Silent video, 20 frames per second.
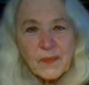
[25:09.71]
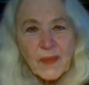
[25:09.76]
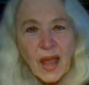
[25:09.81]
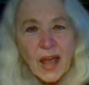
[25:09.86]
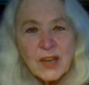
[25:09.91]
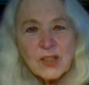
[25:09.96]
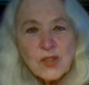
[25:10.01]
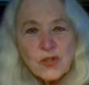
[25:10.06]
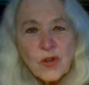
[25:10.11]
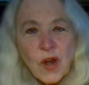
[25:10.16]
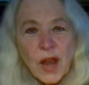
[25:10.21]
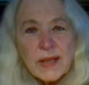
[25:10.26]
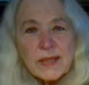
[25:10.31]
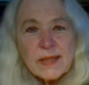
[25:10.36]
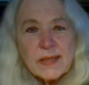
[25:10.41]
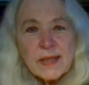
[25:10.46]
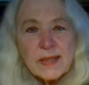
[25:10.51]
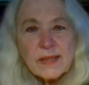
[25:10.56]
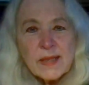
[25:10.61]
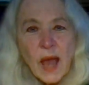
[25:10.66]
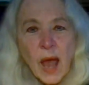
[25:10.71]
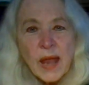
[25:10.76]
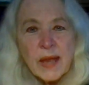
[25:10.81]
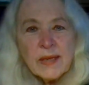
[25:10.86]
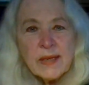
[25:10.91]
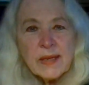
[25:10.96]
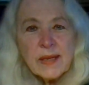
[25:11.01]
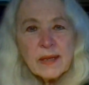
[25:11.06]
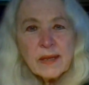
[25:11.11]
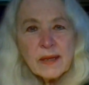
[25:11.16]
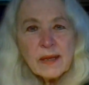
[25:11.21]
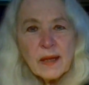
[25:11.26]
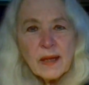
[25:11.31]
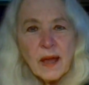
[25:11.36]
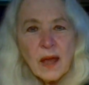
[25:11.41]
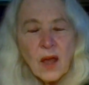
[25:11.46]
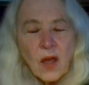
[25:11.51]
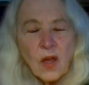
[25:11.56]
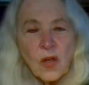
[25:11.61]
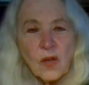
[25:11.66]
address this idea
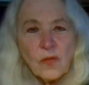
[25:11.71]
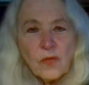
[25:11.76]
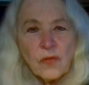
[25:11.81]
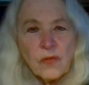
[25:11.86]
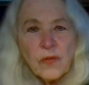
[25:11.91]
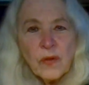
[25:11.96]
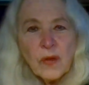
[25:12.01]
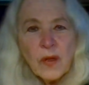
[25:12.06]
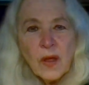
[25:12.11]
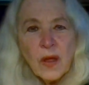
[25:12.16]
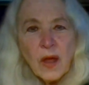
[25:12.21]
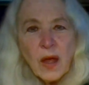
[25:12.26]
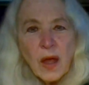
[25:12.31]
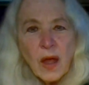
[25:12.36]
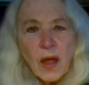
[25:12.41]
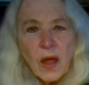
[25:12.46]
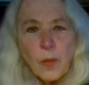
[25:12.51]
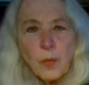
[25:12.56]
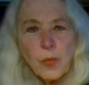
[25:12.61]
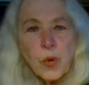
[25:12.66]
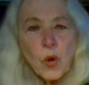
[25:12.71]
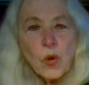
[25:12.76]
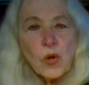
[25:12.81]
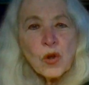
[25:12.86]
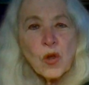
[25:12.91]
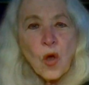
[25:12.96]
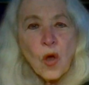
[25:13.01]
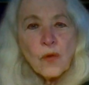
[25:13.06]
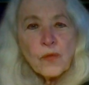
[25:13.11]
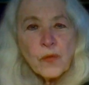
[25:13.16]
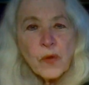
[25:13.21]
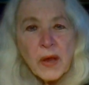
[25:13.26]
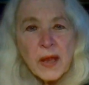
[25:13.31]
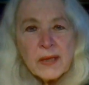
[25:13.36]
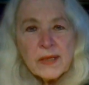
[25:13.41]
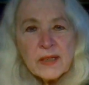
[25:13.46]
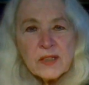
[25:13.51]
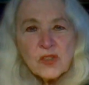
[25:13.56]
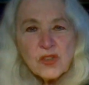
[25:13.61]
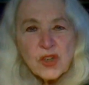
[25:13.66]
of protocol for
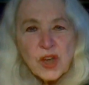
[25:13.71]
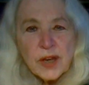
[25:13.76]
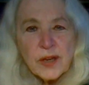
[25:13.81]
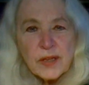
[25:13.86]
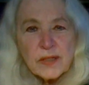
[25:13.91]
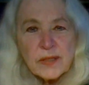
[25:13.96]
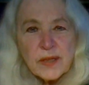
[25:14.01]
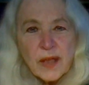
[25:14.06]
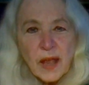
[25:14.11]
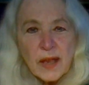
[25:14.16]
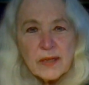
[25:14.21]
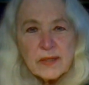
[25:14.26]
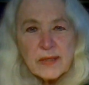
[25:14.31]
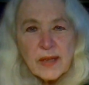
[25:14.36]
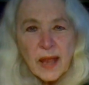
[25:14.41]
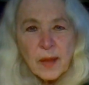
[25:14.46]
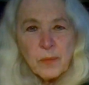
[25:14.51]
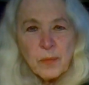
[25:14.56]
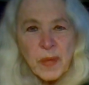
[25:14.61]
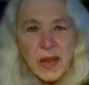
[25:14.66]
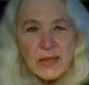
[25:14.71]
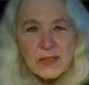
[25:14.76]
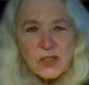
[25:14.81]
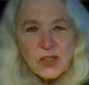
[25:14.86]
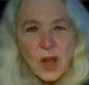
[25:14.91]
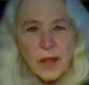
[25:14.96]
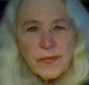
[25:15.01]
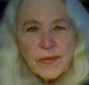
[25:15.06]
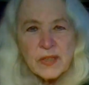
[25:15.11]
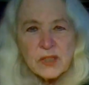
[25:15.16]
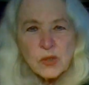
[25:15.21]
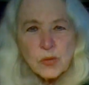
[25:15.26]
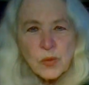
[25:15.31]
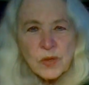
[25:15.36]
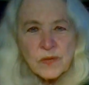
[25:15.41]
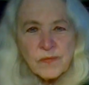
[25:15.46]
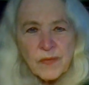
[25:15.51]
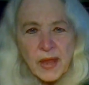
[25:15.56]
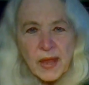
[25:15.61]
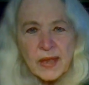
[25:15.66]
ending genocides based on this
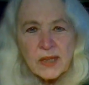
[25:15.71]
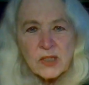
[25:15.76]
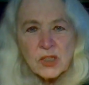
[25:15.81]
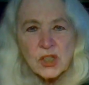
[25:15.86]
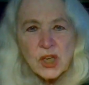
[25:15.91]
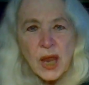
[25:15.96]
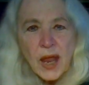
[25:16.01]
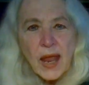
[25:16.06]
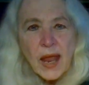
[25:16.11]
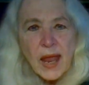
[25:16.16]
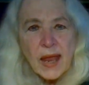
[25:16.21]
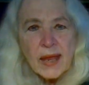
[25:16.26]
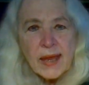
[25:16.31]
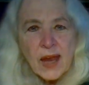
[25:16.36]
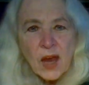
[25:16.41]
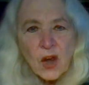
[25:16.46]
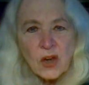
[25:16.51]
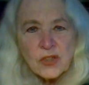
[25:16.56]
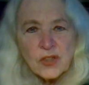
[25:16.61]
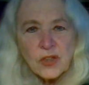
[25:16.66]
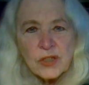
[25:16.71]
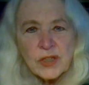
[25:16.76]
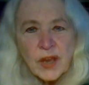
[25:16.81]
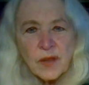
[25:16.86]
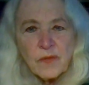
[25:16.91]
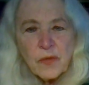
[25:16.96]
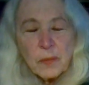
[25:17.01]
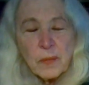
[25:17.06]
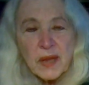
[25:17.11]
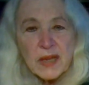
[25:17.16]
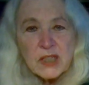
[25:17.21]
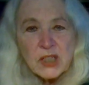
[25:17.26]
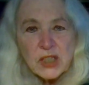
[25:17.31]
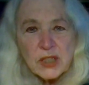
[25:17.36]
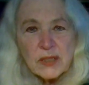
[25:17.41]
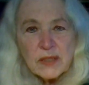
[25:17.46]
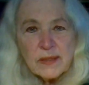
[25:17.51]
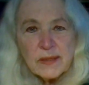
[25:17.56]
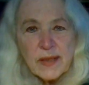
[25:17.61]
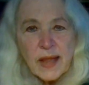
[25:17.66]
revenge and character
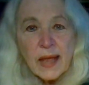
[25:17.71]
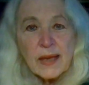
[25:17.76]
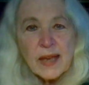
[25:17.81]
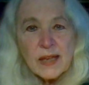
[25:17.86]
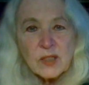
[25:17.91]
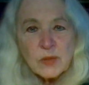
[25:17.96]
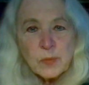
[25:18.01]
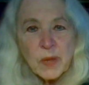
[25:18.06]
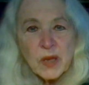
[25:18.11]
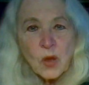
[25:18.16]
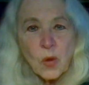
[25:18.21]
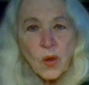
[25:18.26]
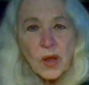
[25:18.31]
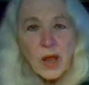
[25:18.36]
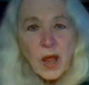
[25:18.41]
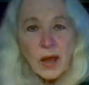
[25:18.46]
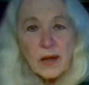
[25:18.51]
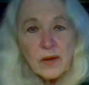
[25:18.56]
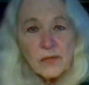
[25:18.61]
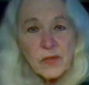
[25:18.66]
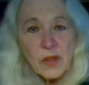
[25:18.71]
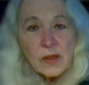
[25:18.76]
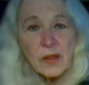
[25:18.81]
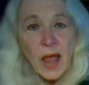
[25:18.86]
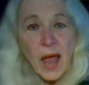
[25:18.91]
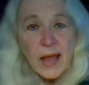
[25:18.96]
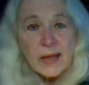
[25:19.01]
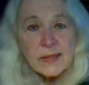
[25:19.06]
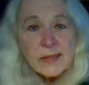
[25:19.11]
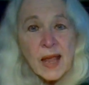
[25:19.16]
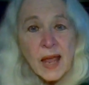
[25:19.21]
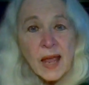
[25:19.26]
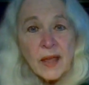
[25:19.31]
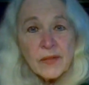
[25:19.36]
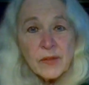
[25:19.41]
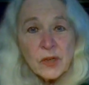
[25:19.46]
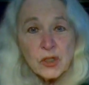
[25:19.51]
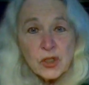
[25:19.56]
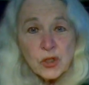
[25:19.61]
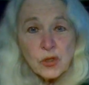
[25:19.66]
defamation that has been going on with the lies.
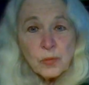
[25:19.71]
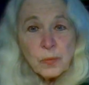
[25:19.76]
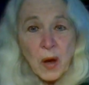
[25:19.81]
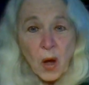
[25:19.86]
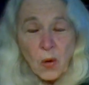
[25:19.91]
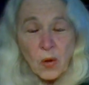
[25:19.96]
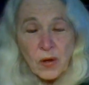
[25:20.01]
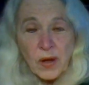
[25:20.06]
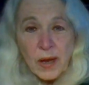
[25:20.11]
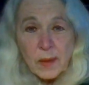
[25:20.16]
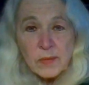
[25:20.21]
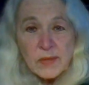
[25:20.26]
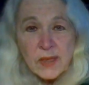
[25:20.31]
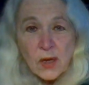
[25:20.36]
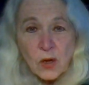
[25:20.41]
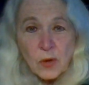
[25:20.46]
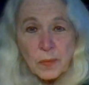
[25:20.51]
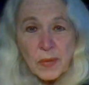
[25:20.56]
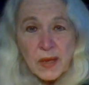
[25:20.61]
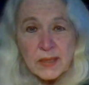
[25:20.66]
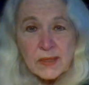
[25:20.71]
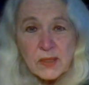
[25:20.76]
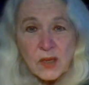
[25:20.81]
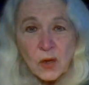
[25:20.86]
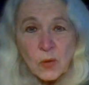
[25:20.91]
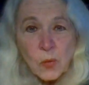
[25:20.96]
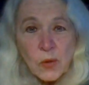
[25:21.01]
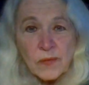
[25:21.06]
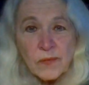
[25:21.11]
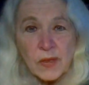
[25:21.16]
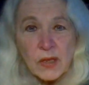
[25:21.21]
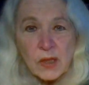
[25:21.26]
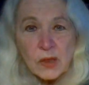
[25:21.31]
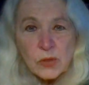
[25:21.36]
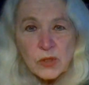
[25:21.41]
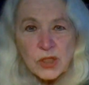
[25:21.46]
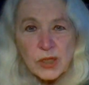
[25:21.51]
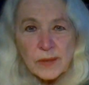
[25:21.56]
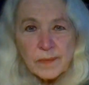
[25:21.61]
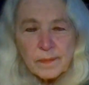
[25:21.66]
There are two power games that are based on weaving
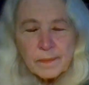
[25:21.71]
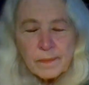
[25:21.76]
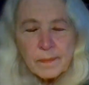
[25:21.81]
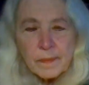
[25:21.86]
illusion.